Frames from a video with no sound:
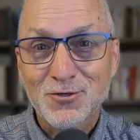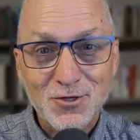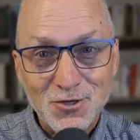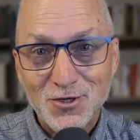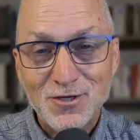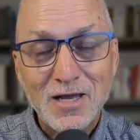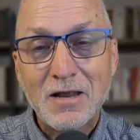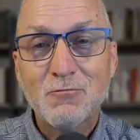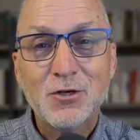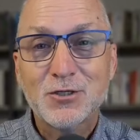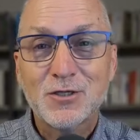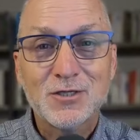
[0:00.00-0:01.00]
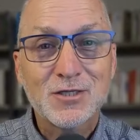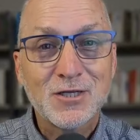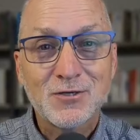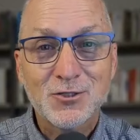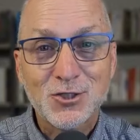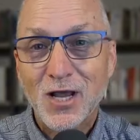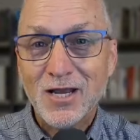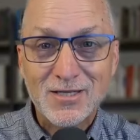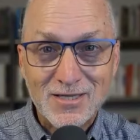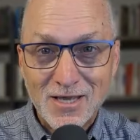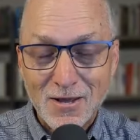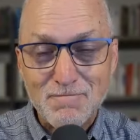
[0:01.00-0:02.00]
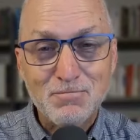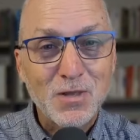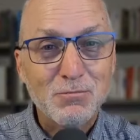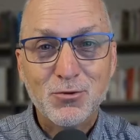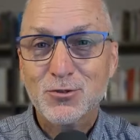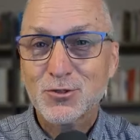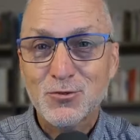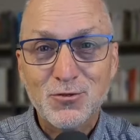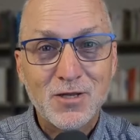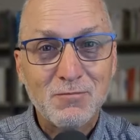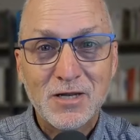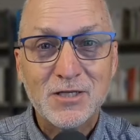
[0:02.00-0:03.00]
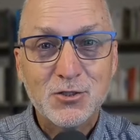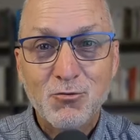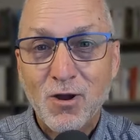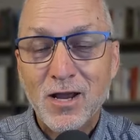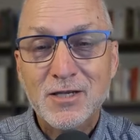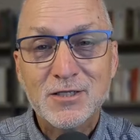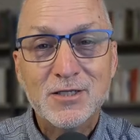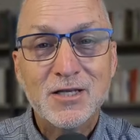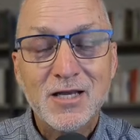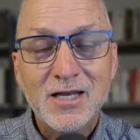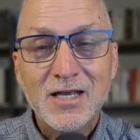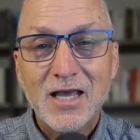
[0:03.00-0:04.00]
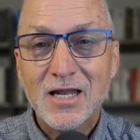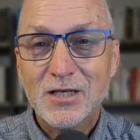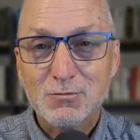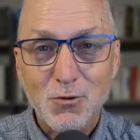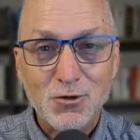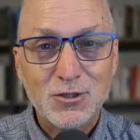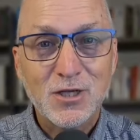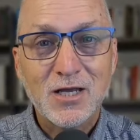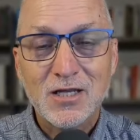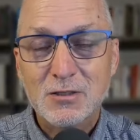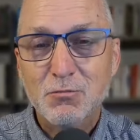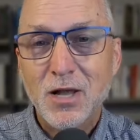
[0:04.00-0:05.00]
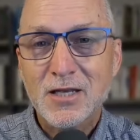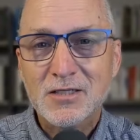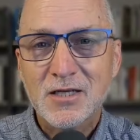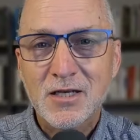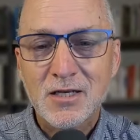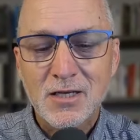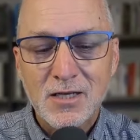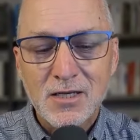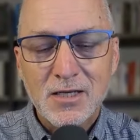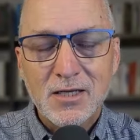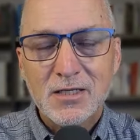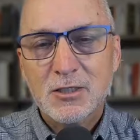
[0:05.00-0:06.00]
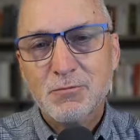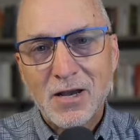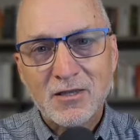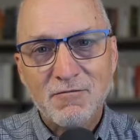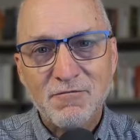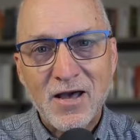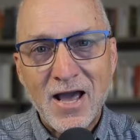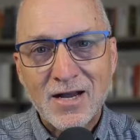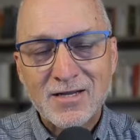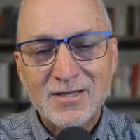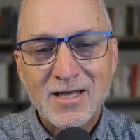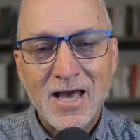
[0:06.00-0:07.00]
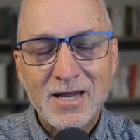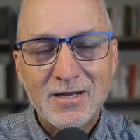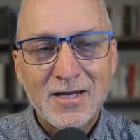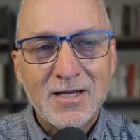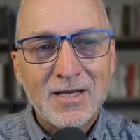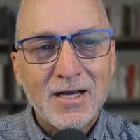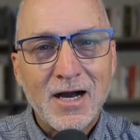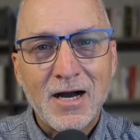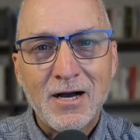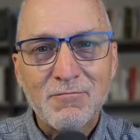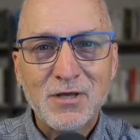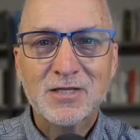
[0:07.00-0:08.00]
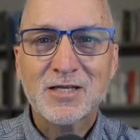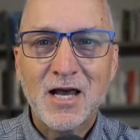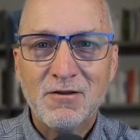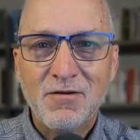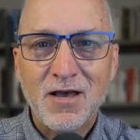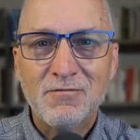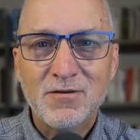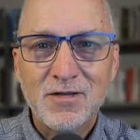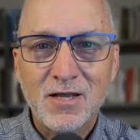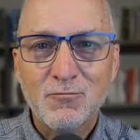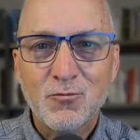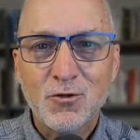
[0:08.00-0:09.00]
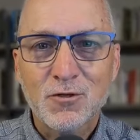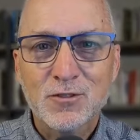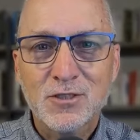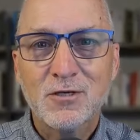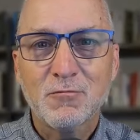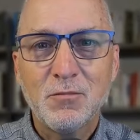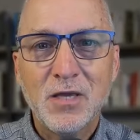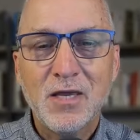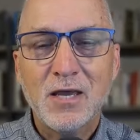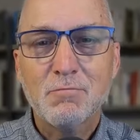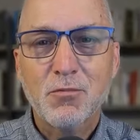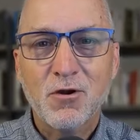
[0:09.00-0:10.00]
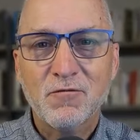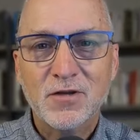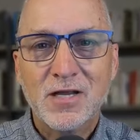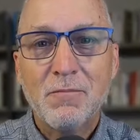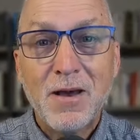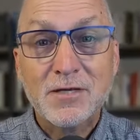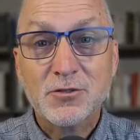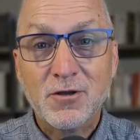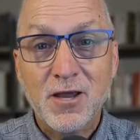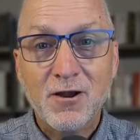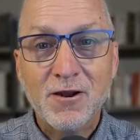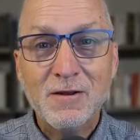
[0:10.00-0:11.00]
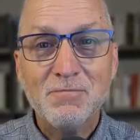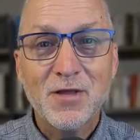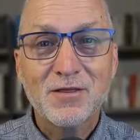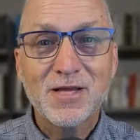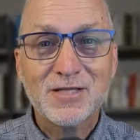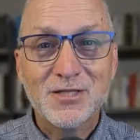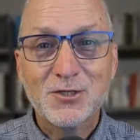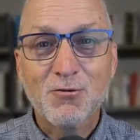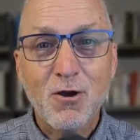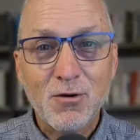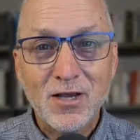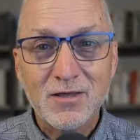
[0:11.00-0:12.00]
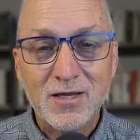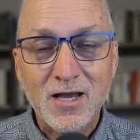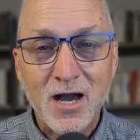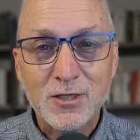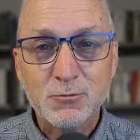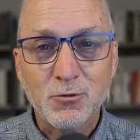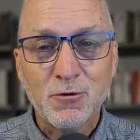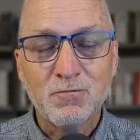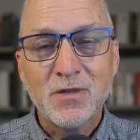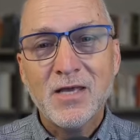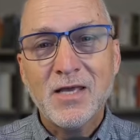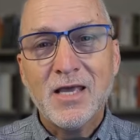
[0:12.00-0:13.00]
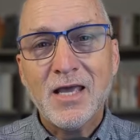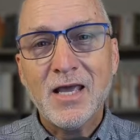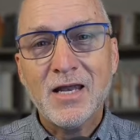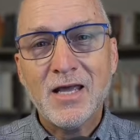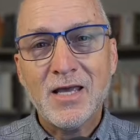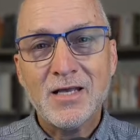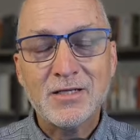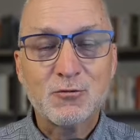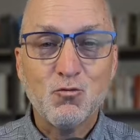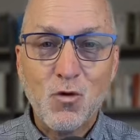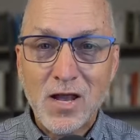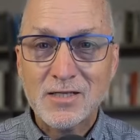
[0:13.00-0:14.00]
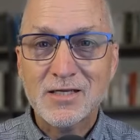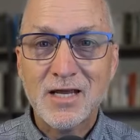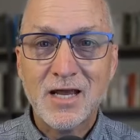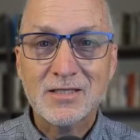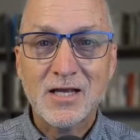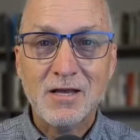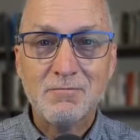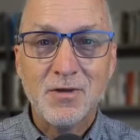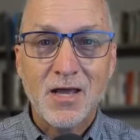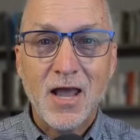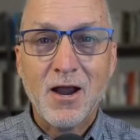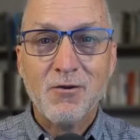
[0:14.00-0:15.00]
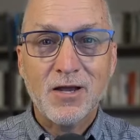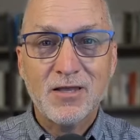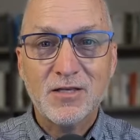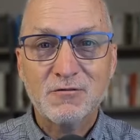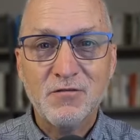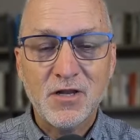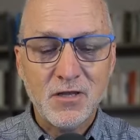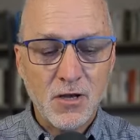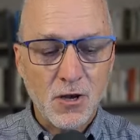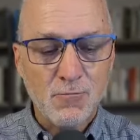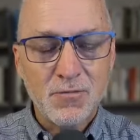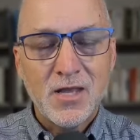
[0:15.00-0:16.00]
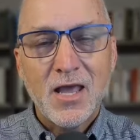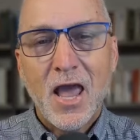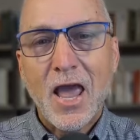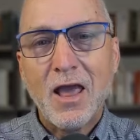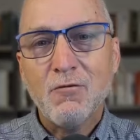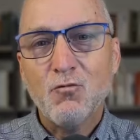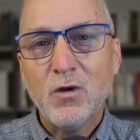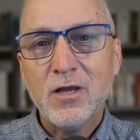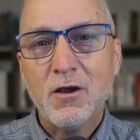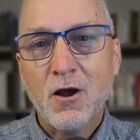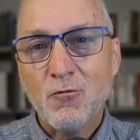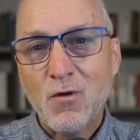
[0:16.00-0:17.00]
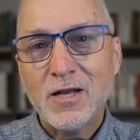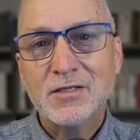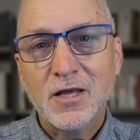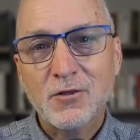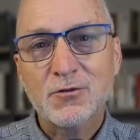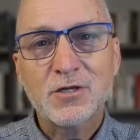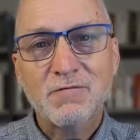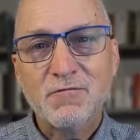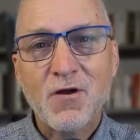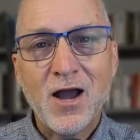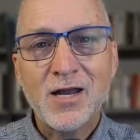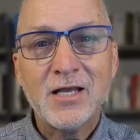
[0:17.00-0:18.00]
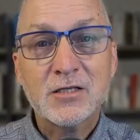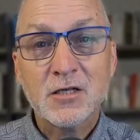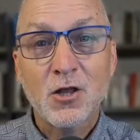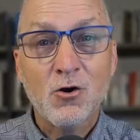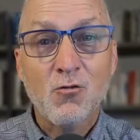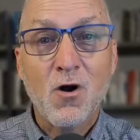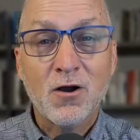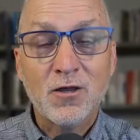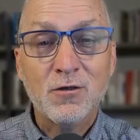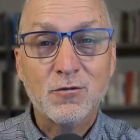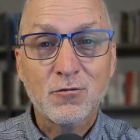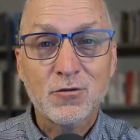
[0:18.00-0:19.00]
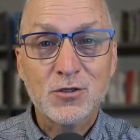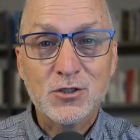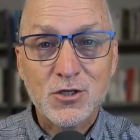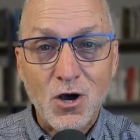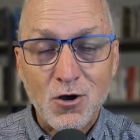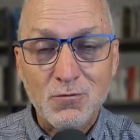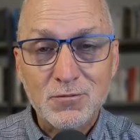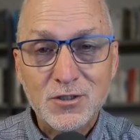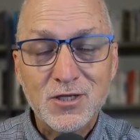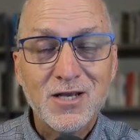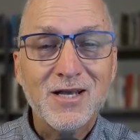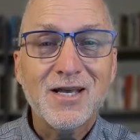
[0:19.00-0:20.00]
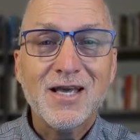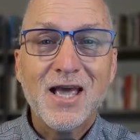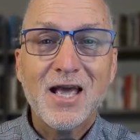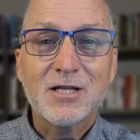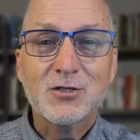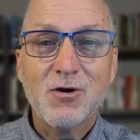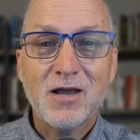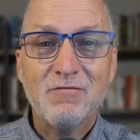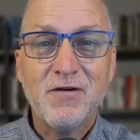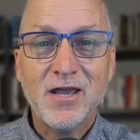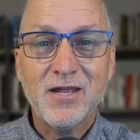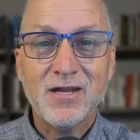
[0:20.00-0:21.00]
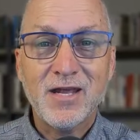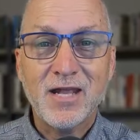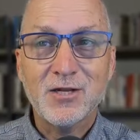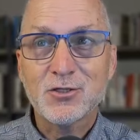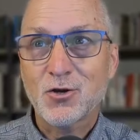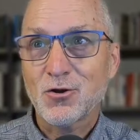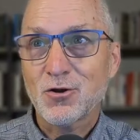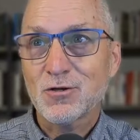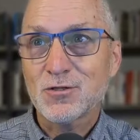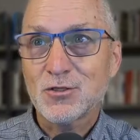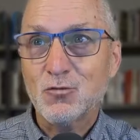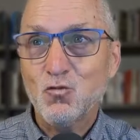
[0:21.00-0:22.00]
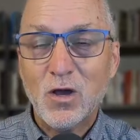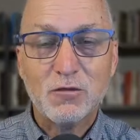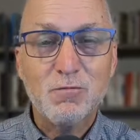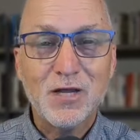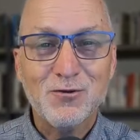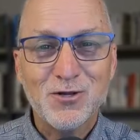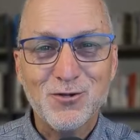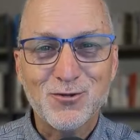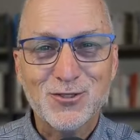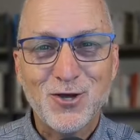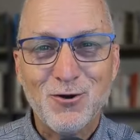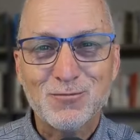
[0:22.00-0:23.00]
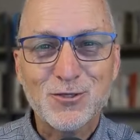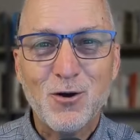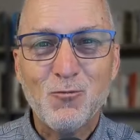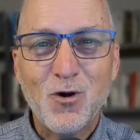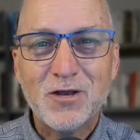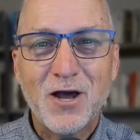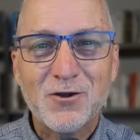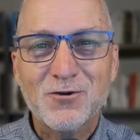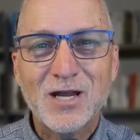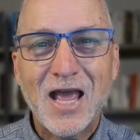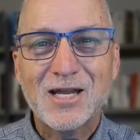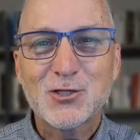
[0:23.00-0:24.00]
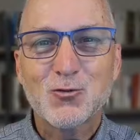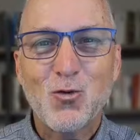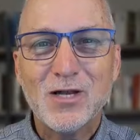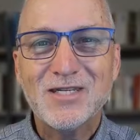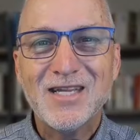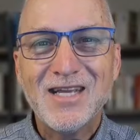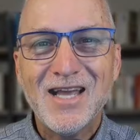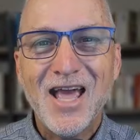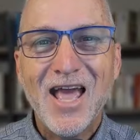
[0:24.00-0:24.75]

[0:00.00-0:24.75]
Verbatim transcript: good and we should still chase them, pursue them in His grace, in His mercy, in His blessing, despite the fact that uh, this side of heaven it will still be imperfect. I'm Pastor Cary. This is Growing in the Gospel. It is Wednesday as I'm airing this video, and we are Wednesday, Thursday, Friday, slow walking through the Psalms. And so I invite you today to turn with me to a new psalm, Psalm 128.